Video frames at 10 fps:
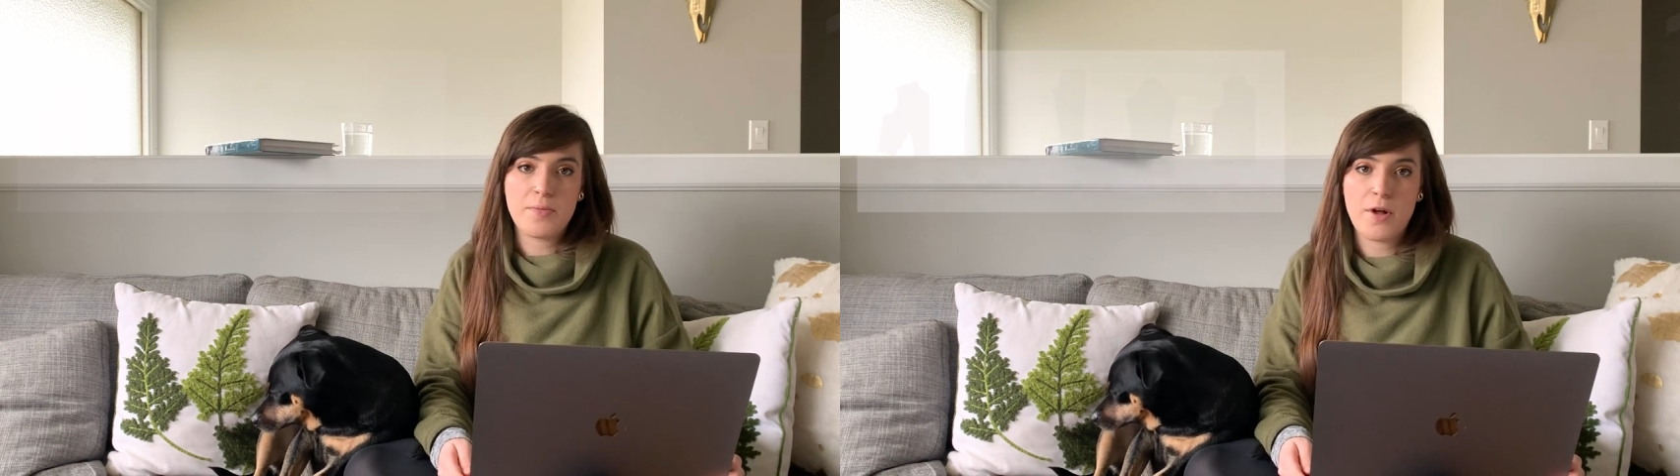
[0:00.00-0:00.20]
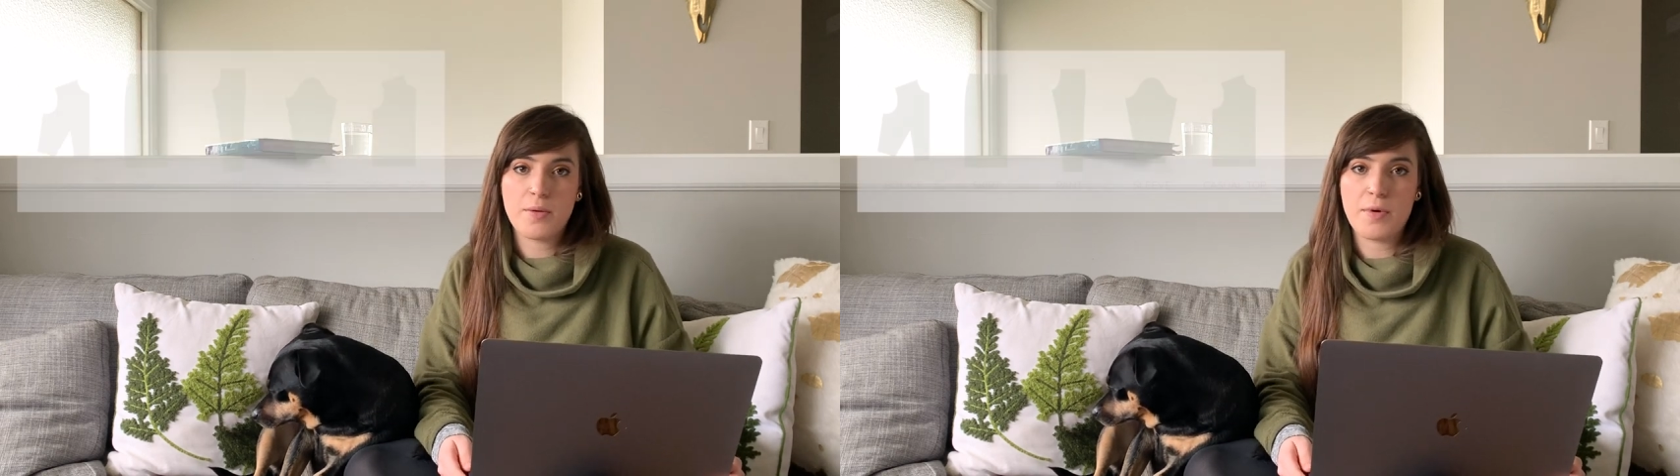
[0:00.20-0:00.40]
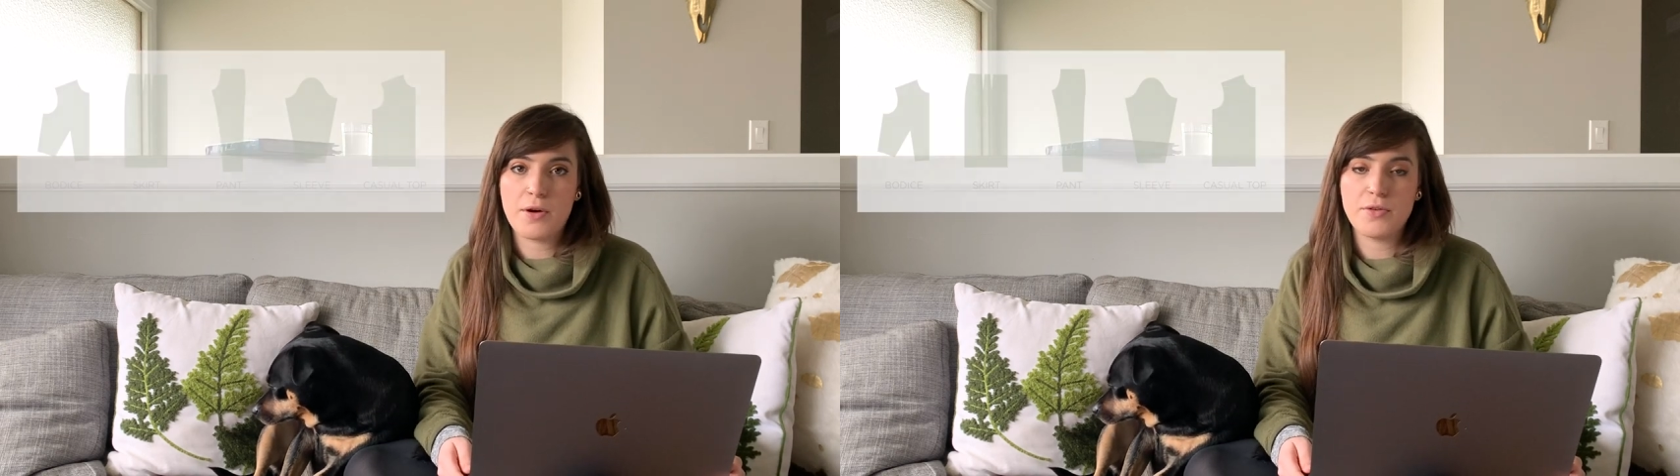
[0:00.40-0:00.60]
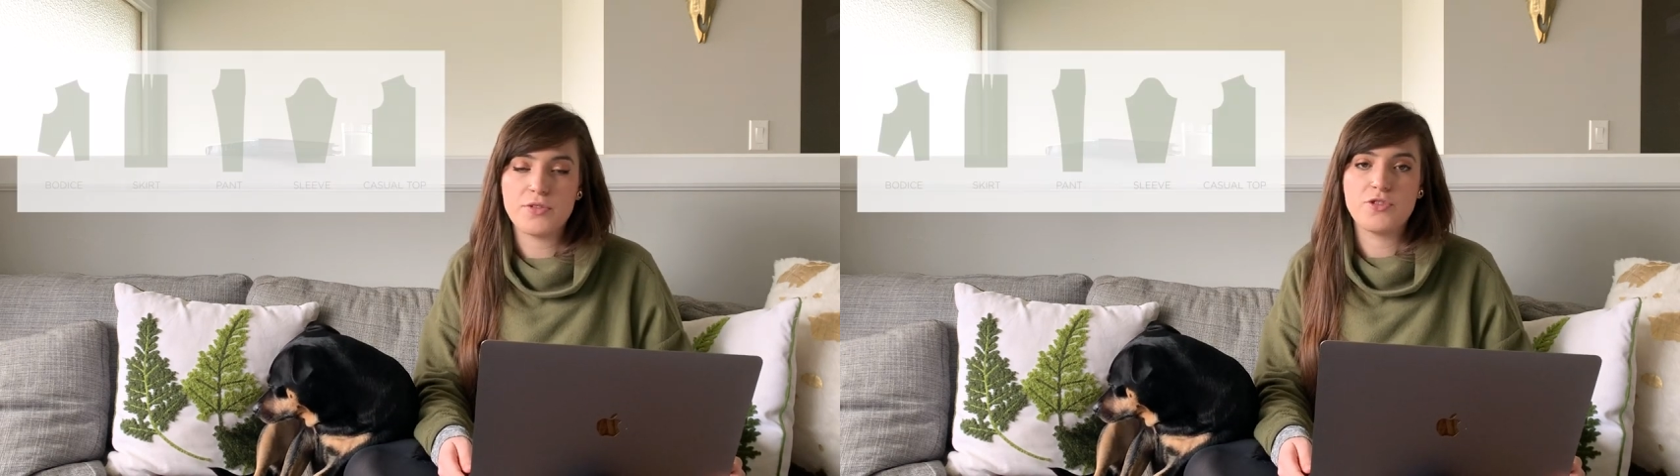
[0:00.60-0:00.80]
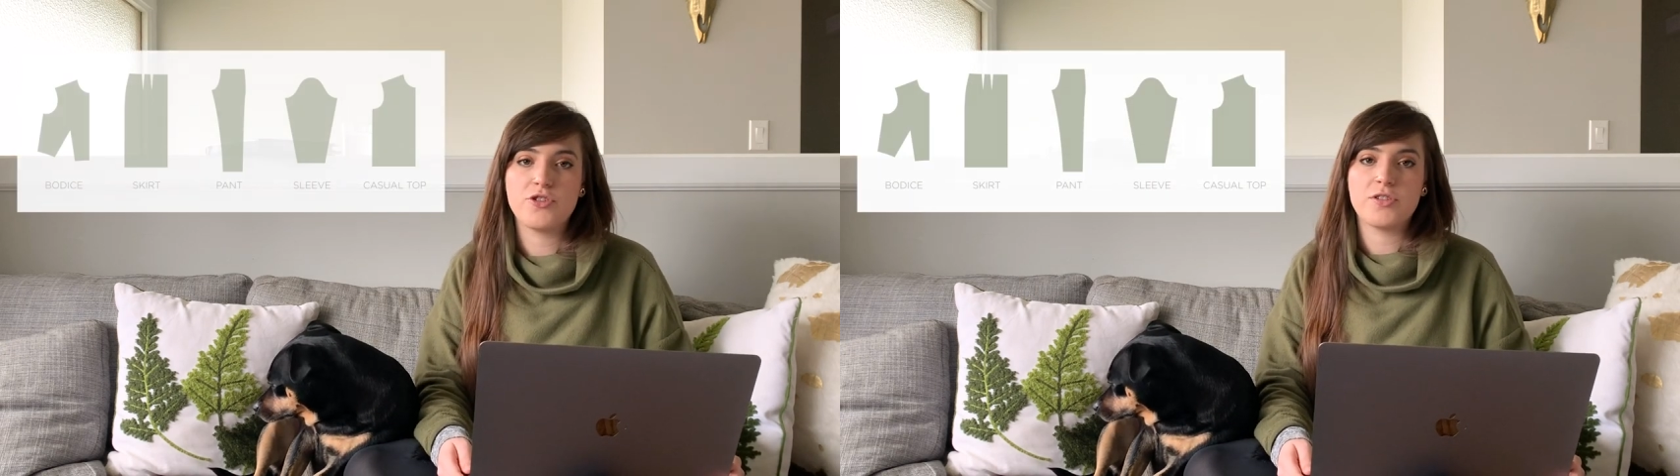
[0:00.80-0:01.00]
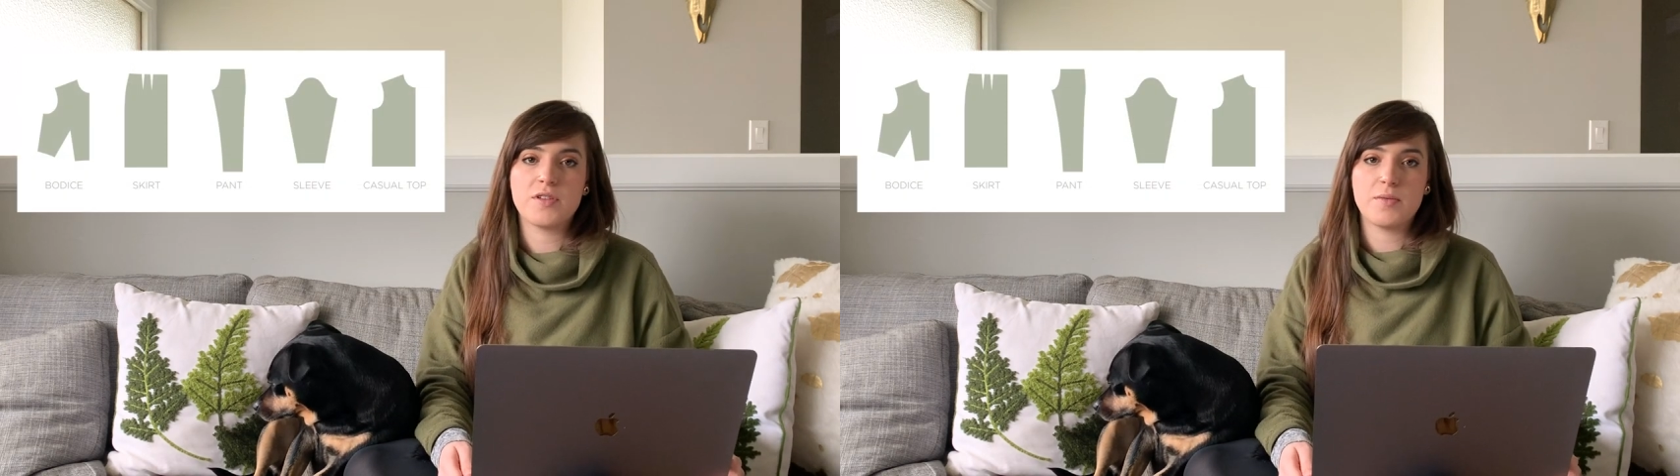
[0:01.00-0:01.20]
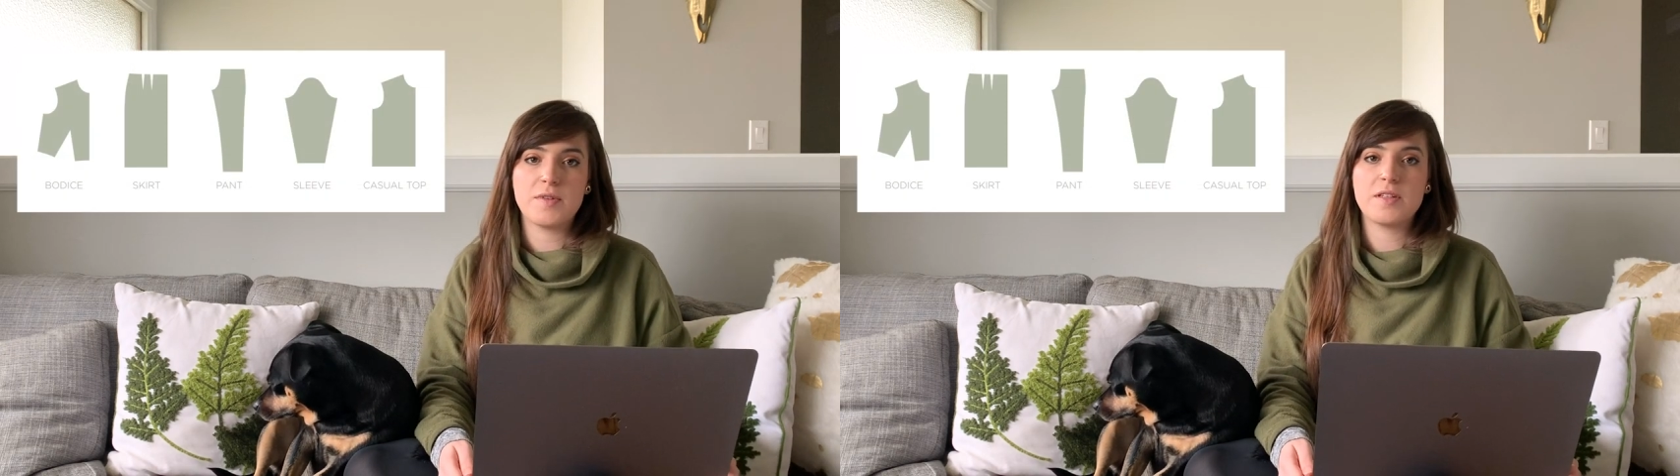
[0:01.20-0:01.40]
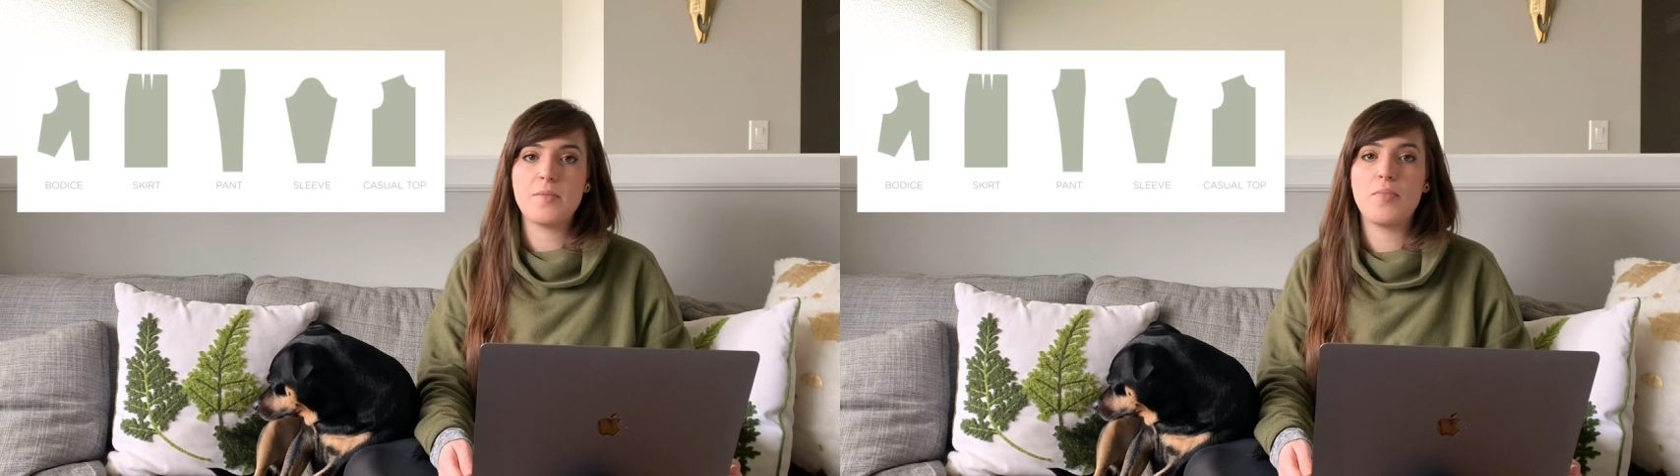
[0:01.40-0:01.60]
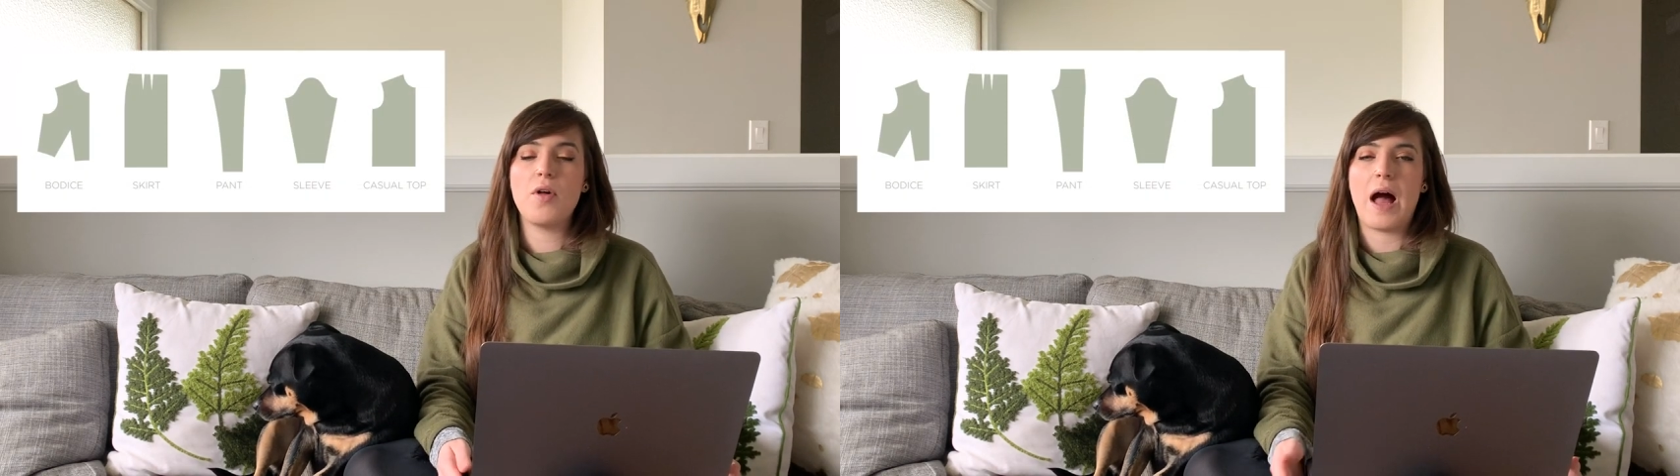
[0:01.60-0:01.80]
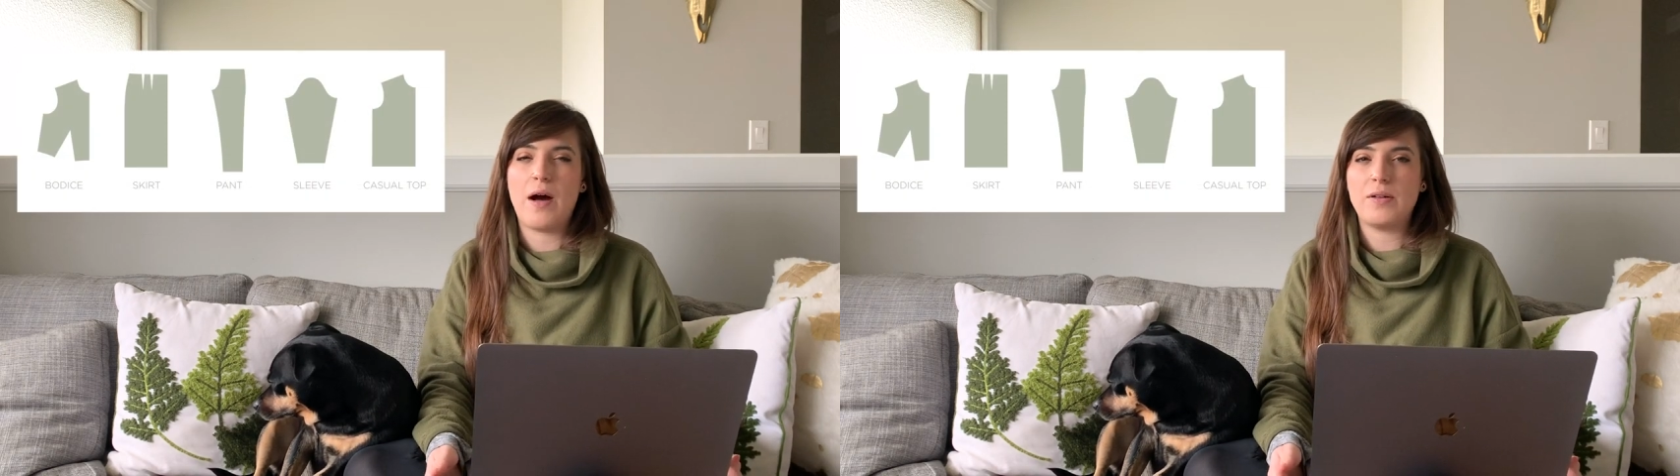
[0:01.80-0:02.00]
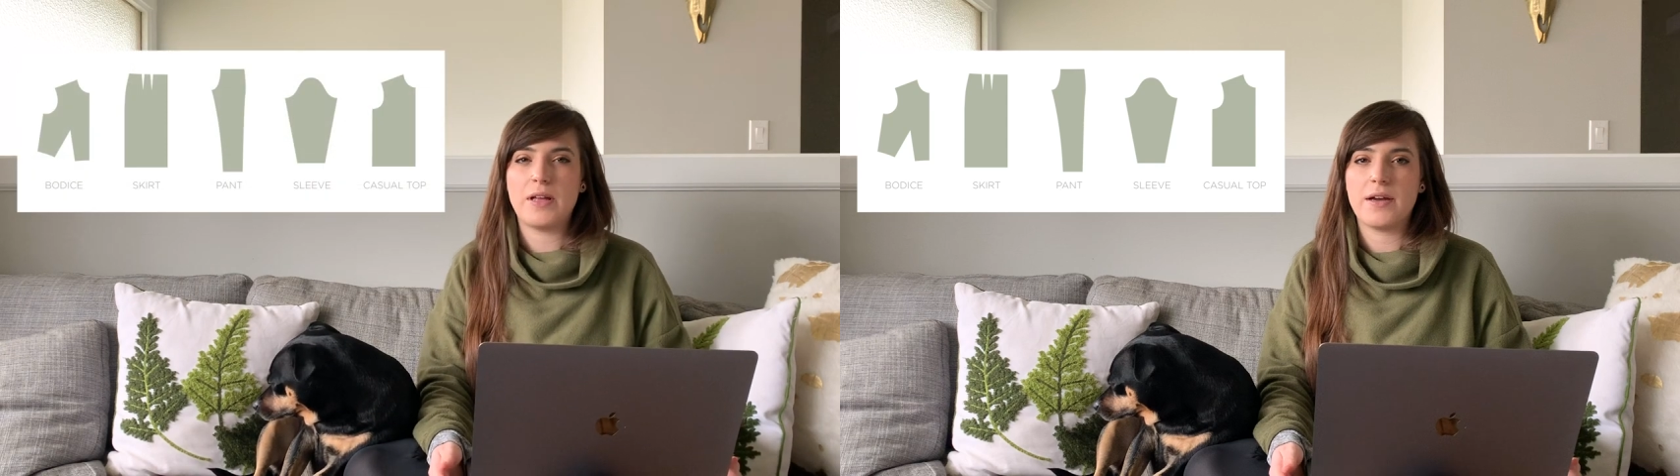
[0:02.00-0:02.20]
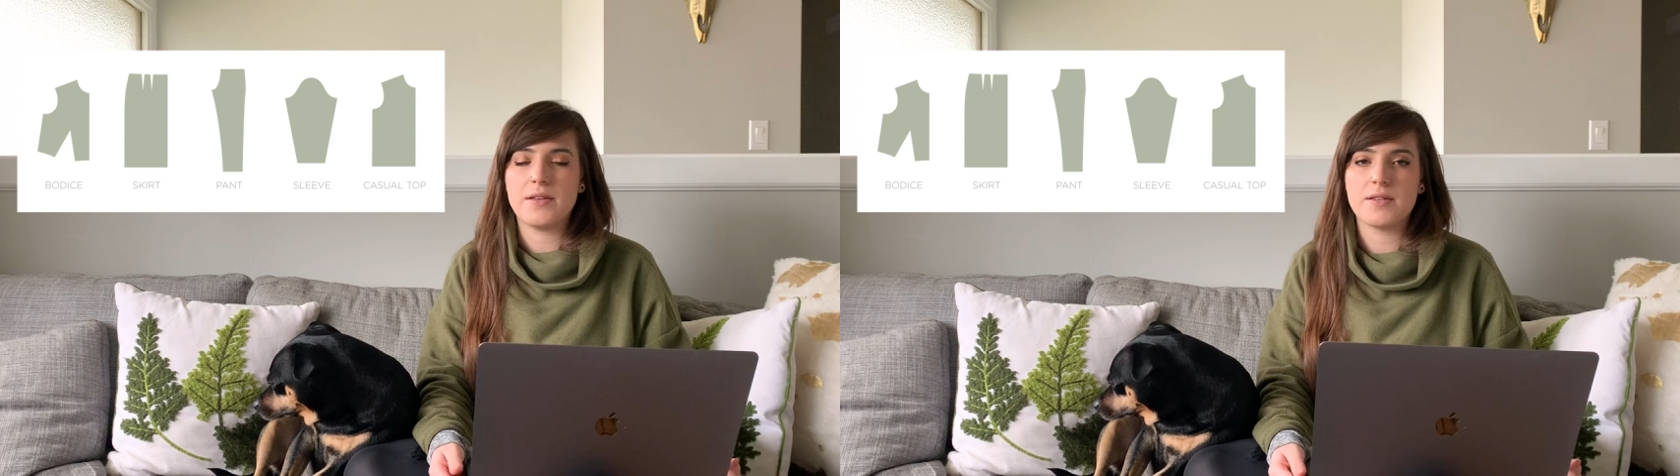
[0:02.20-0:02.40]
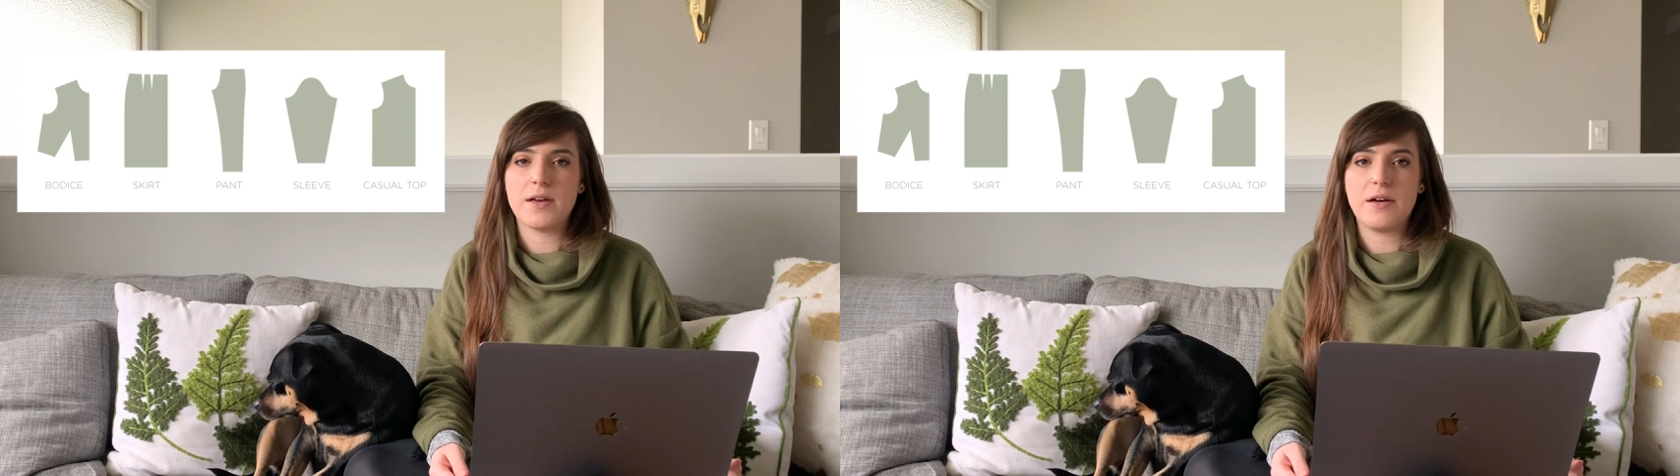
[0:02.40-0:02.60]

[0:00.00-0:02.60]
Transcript: blog post just some simple outlines